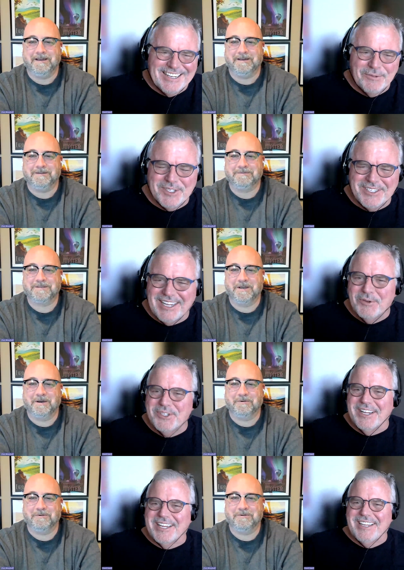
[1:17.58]
Speaker 1: yeah, I was so, I
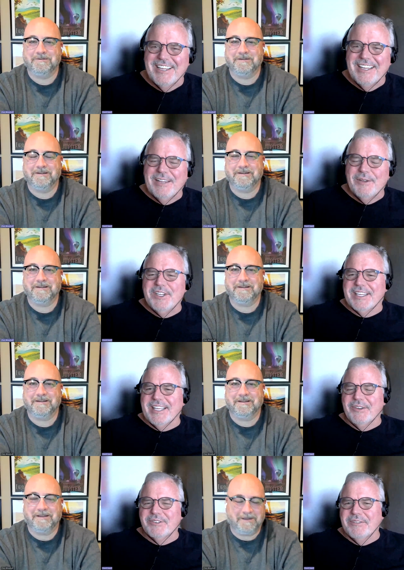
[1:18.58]
was an I was an
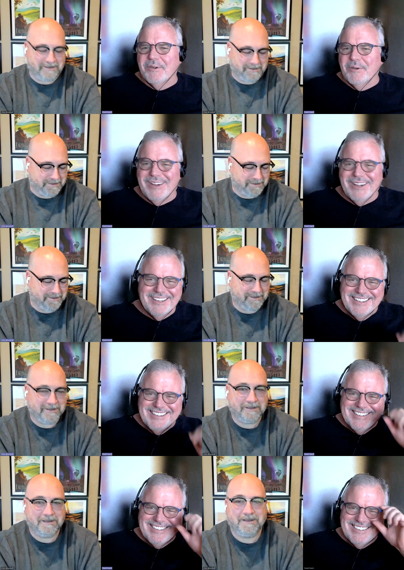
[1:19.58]
accountant for a while.
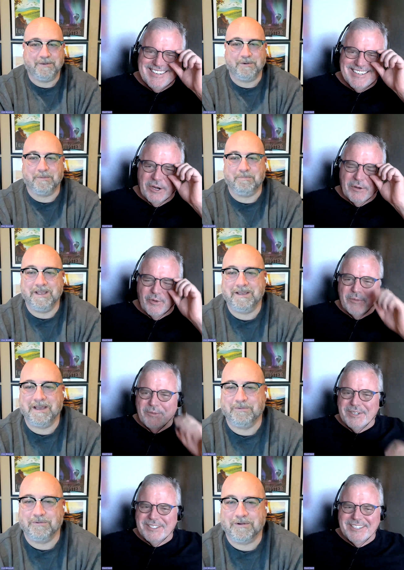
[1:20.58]
Speaker 2: Didn't you were a bean
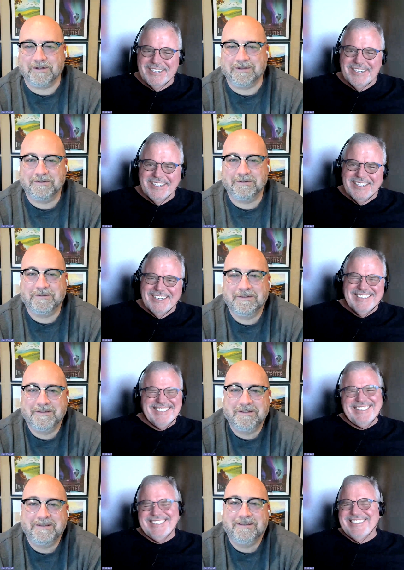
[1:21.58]
counter, much. huh?
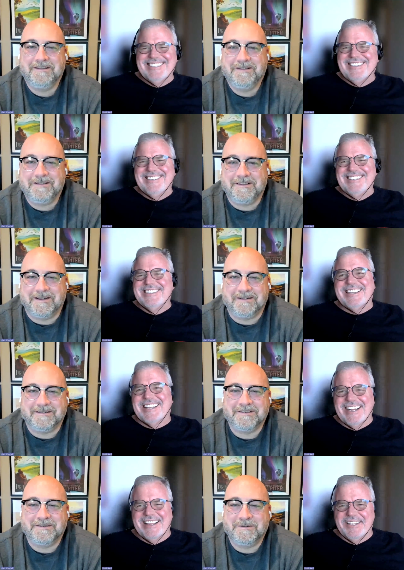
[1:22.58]
Speaker 1: And, nice. it's not the
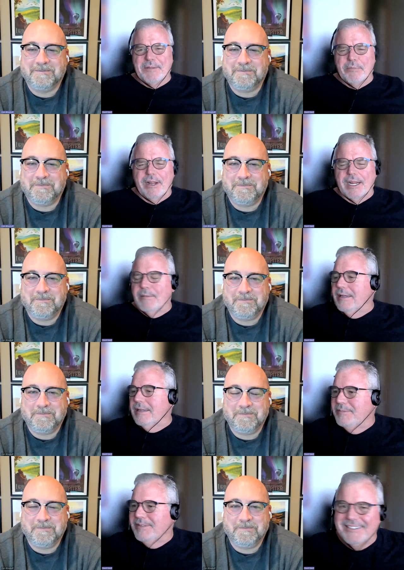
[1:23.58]
kind of thing you brag
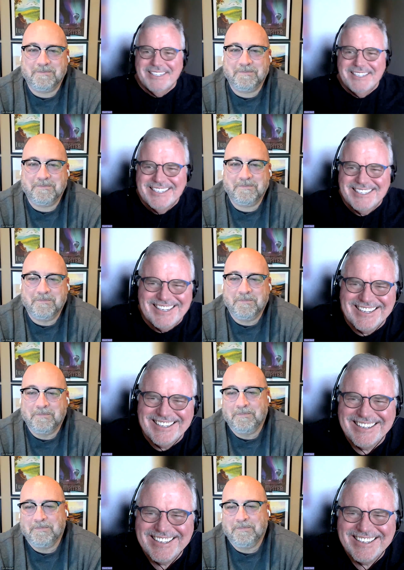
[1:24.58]
about, but